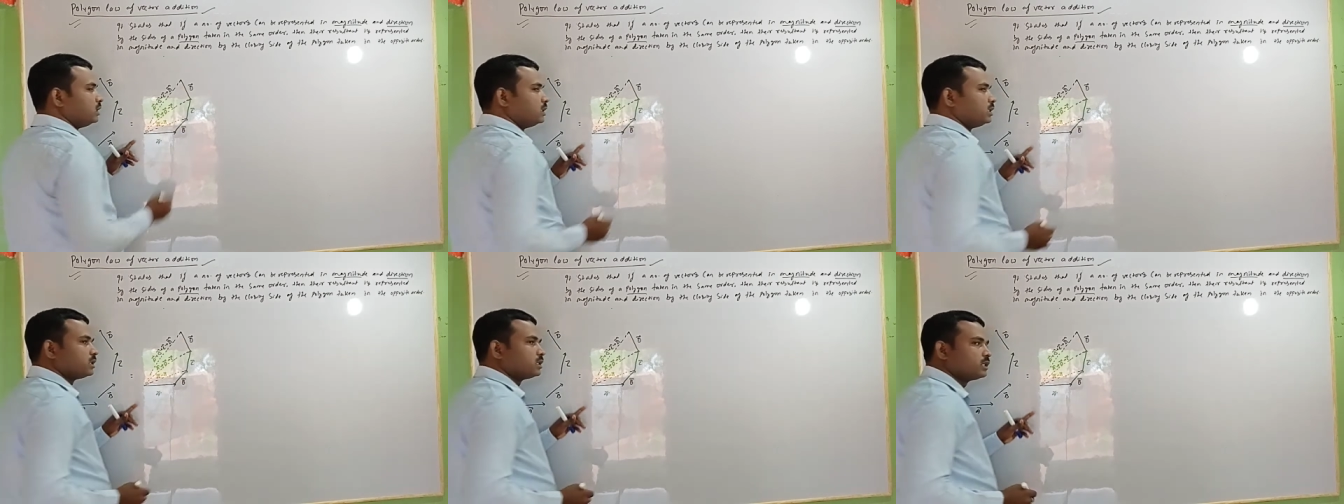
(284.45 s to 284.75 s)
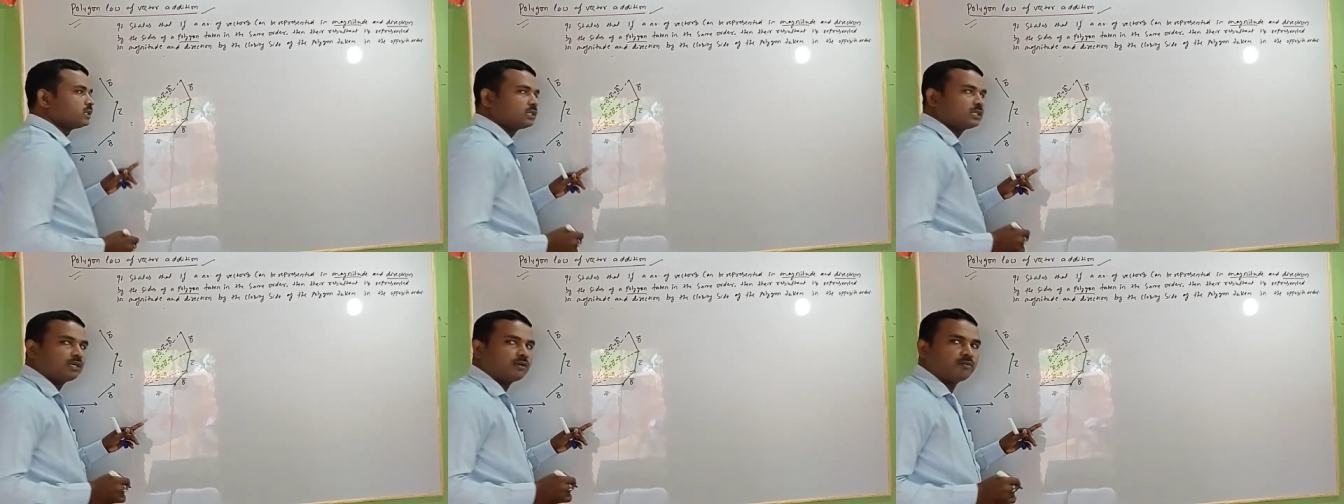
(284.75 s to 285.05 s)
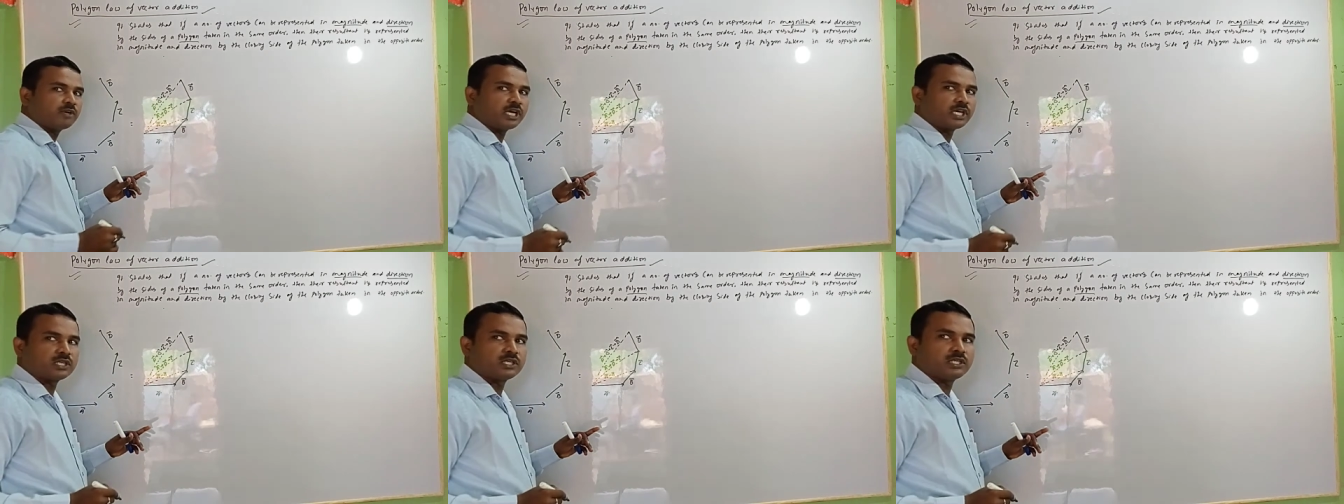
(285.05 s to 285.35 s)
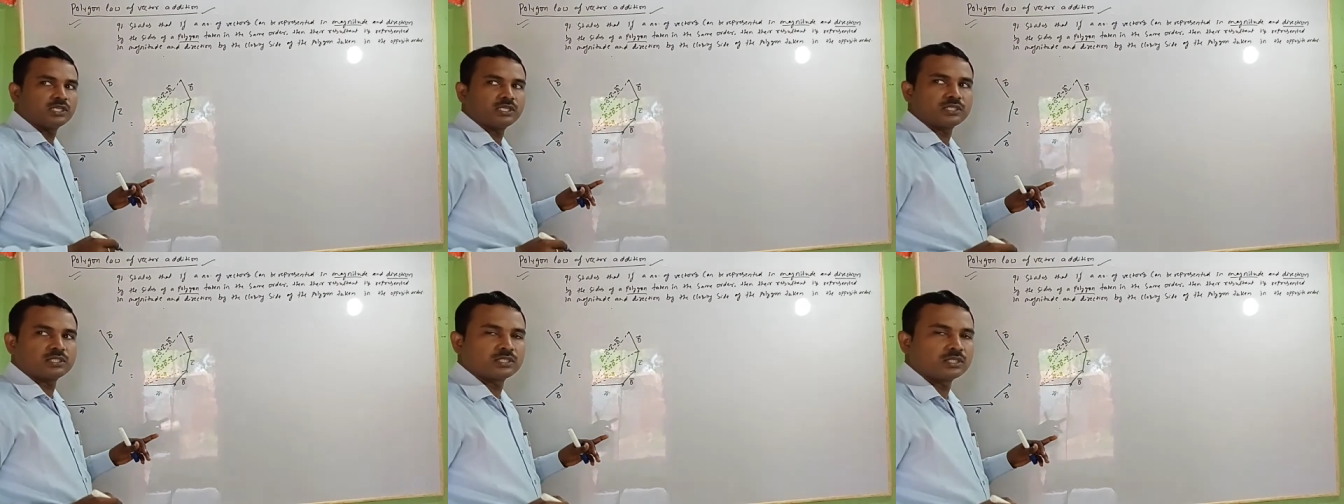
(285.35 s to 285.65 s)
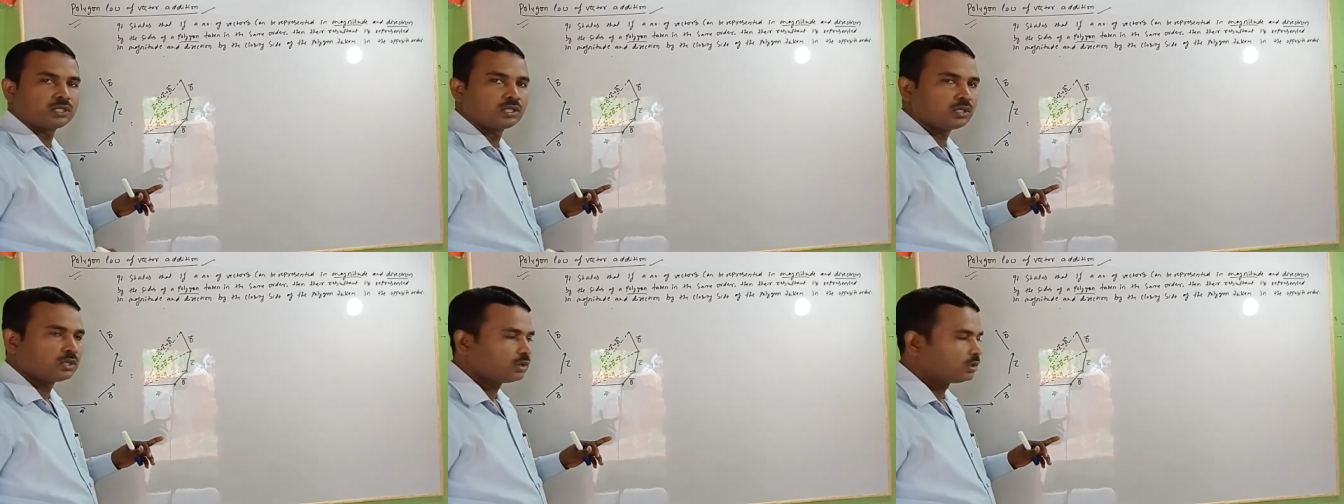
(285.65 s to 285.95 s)
This is the vectors.
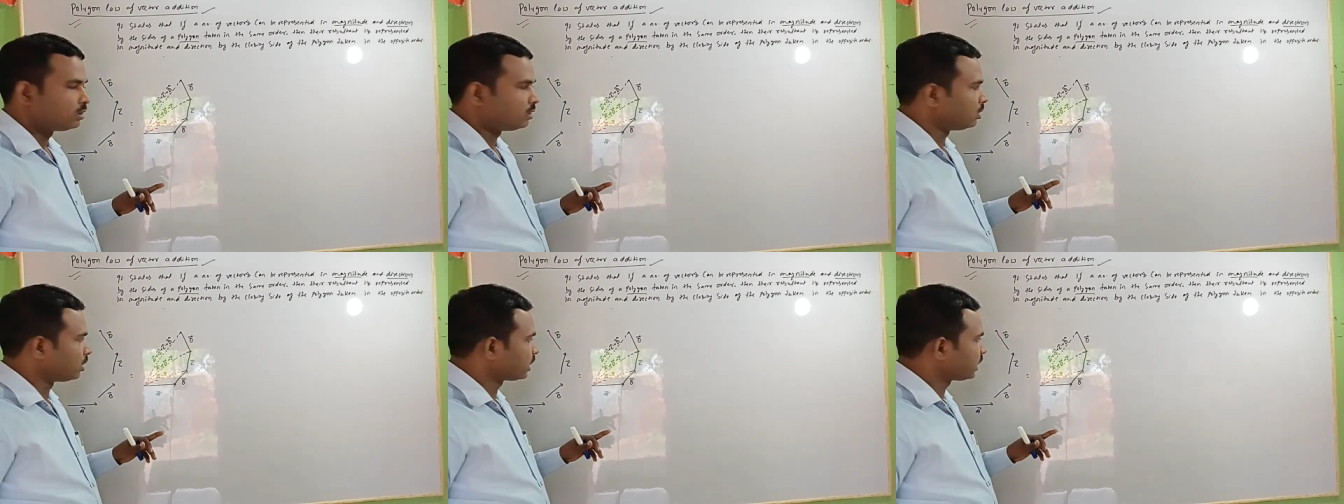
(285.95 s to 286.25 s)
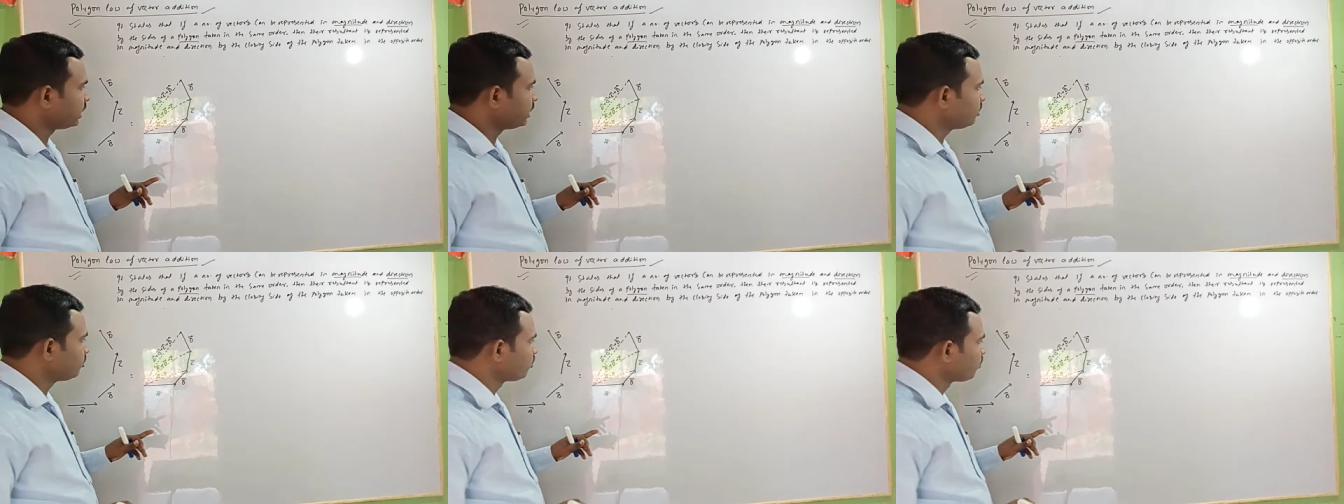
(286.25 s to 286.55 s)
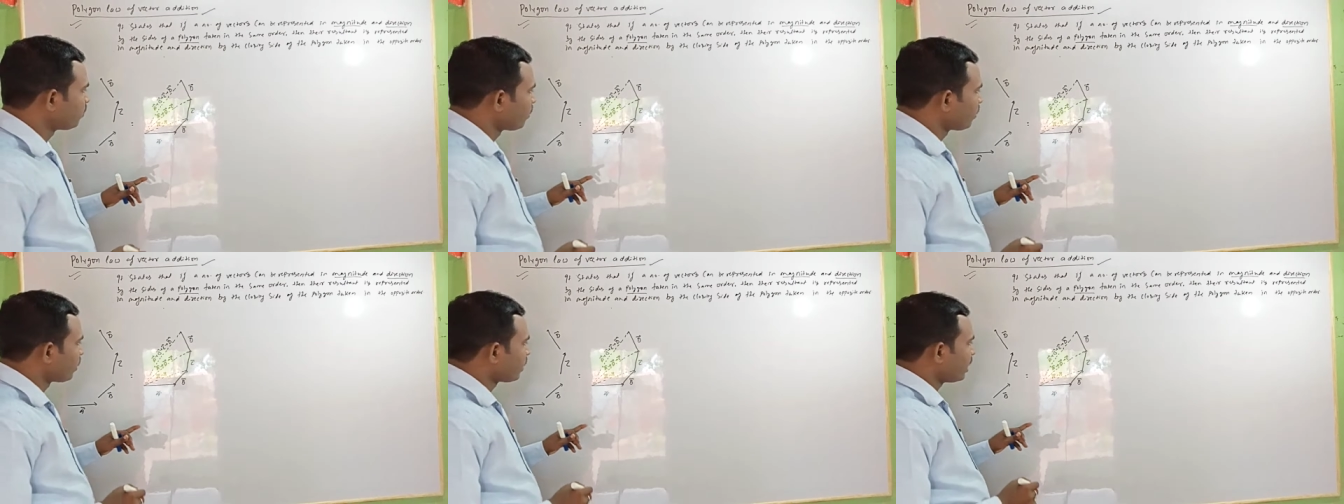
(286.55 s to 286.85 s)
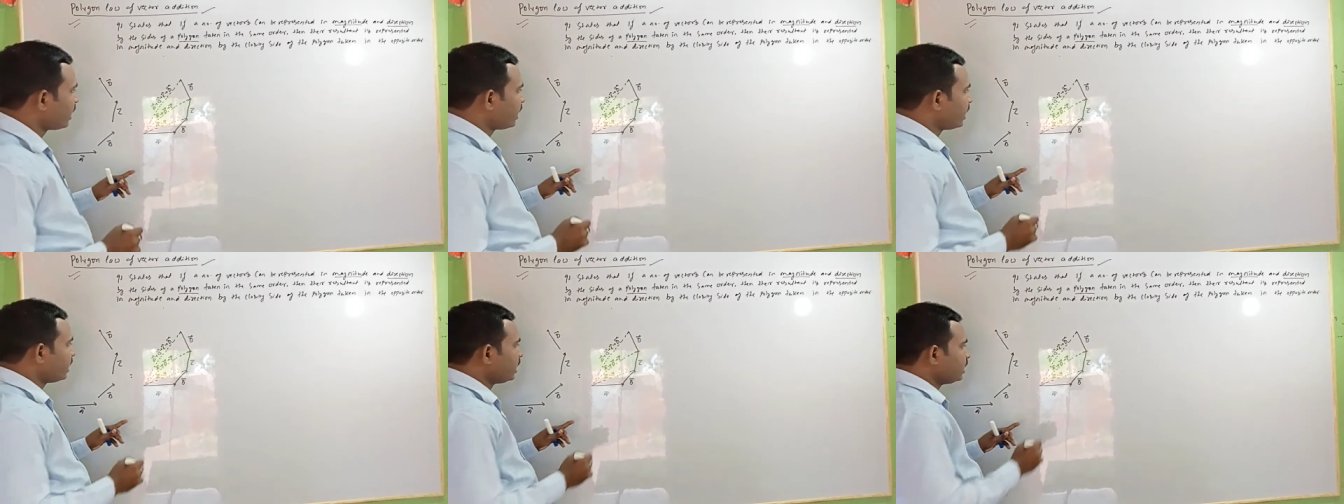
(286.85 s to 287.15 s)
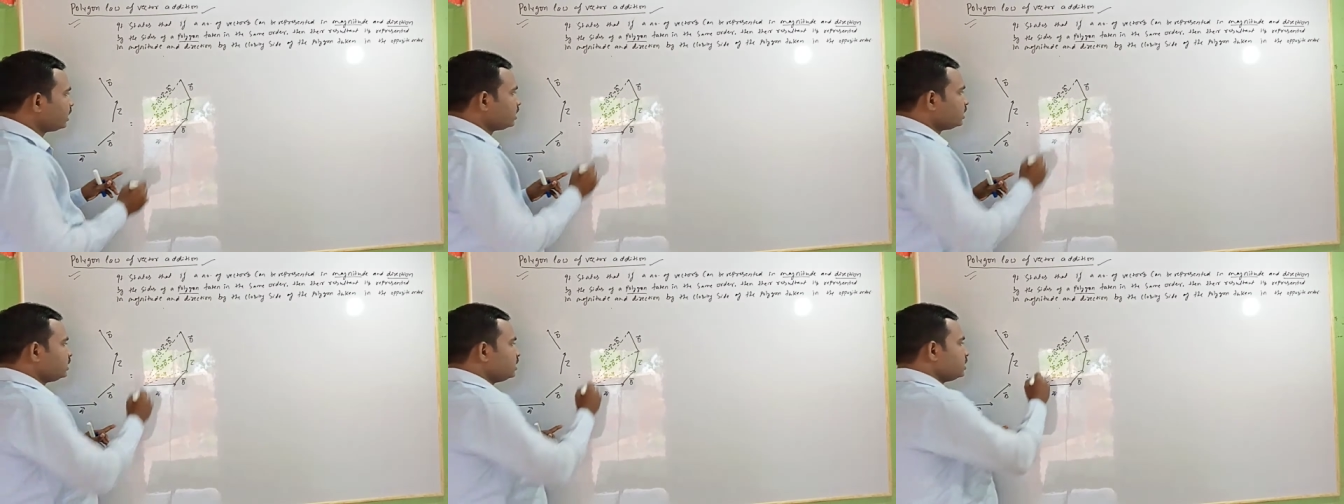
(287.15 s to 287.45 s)
Okay,
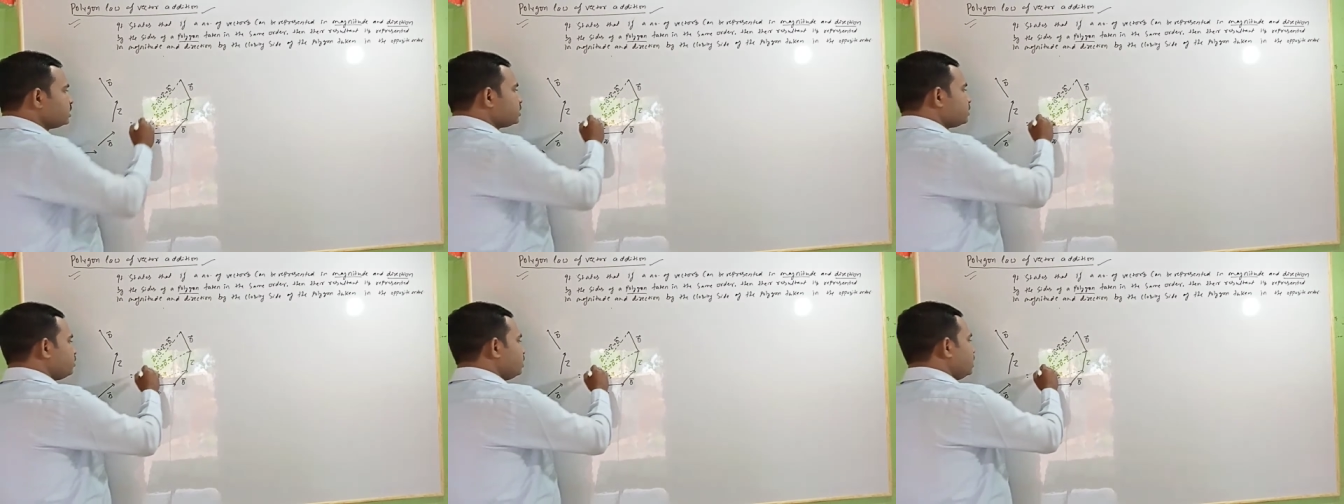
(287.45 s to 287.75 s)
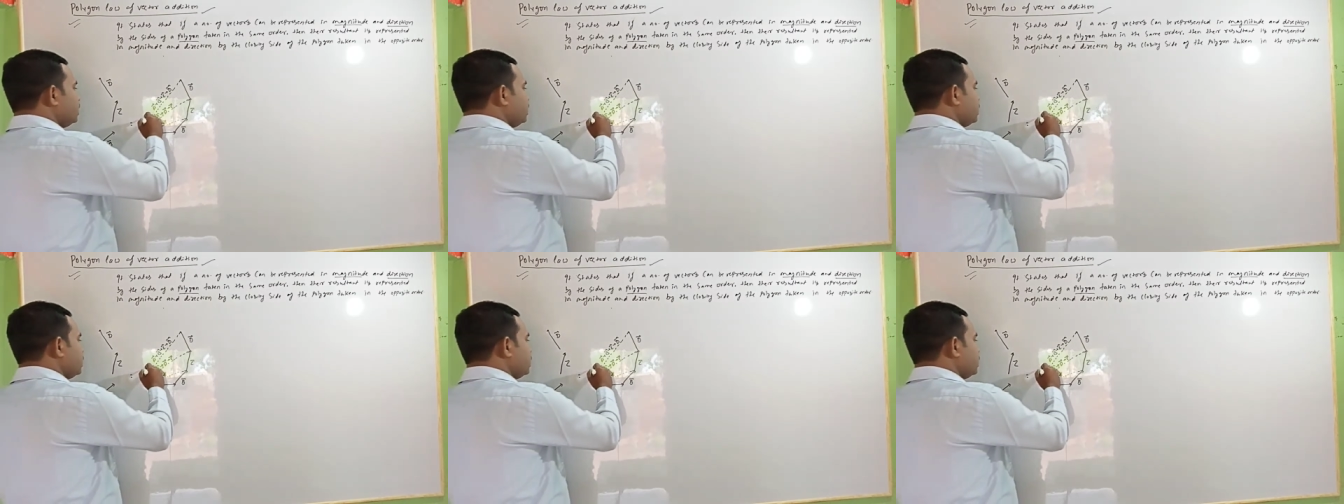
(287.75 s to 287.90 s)
and this will